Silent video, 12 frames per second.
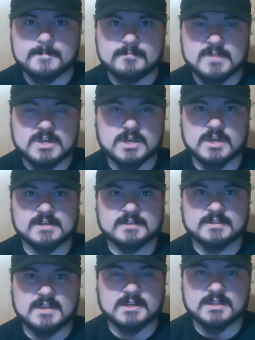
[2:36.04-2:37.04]
Because
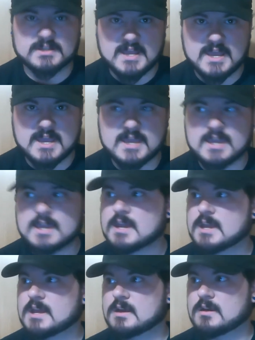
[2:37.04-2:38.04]
at the end of the day,
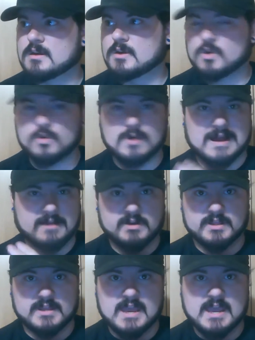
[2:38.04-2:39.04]
who I
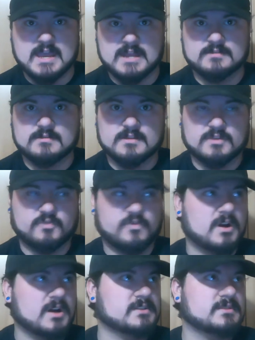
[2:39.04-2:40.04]
really had as
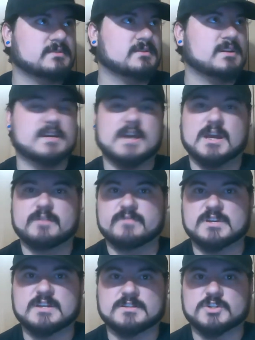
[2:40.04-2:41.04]
far as any kind of a
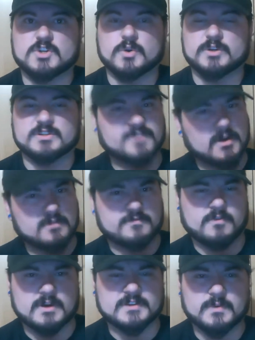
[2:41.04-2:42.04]
decent choice to vote
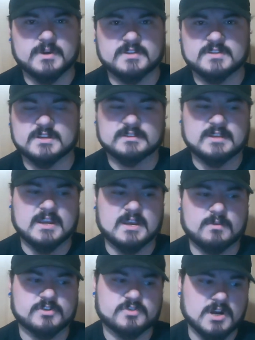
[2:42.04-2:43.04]
for in
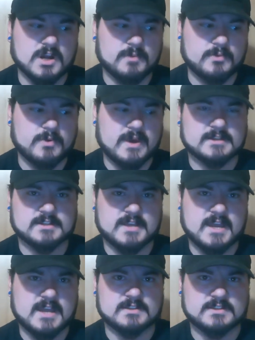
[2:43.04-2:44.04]
2016 was Trump, who actually
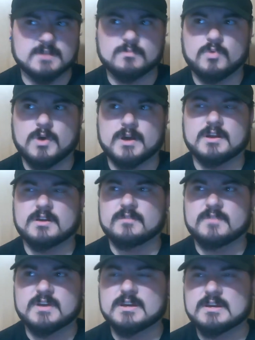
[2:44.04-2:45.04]
had somewhat
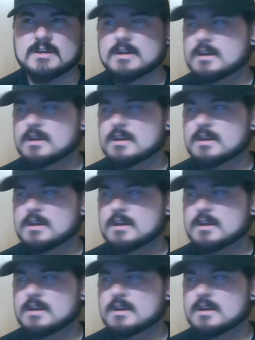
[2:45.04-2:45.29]
of a